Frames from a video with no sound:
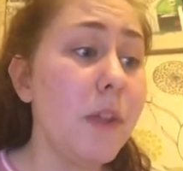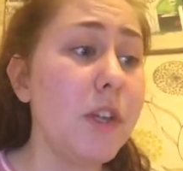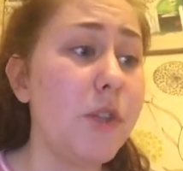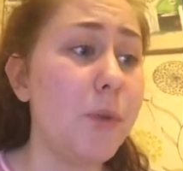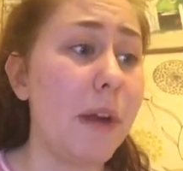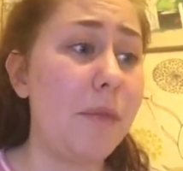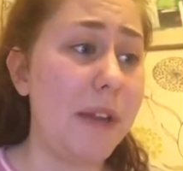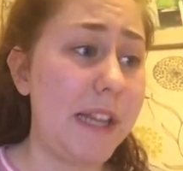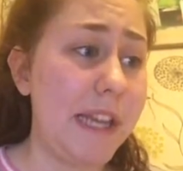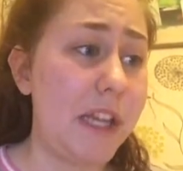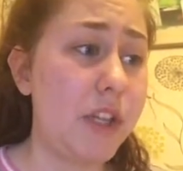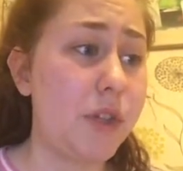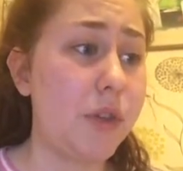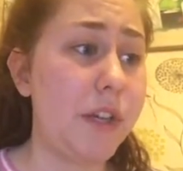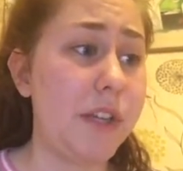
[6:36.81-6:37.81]
So I really
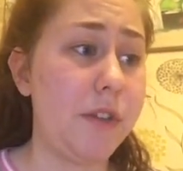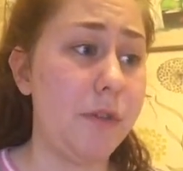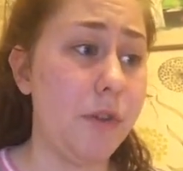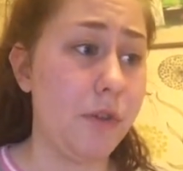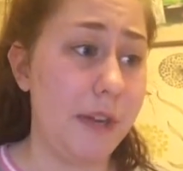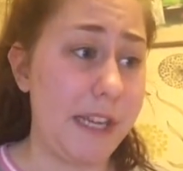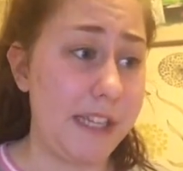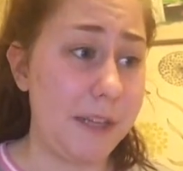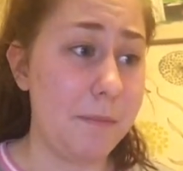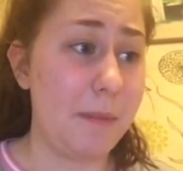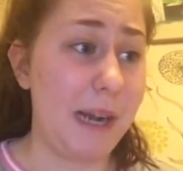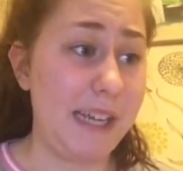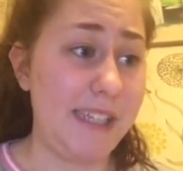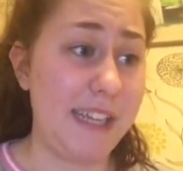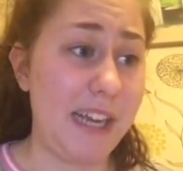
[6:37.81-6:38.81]
enjoyed creating
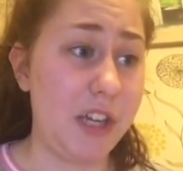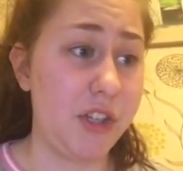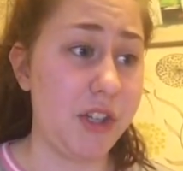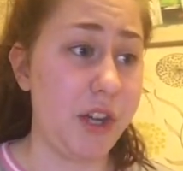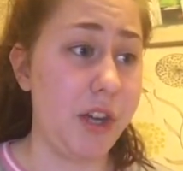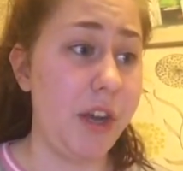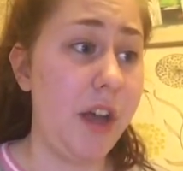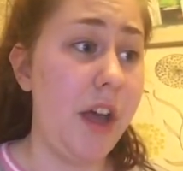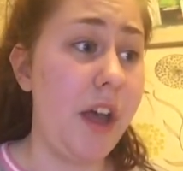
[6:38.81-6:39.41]
my section,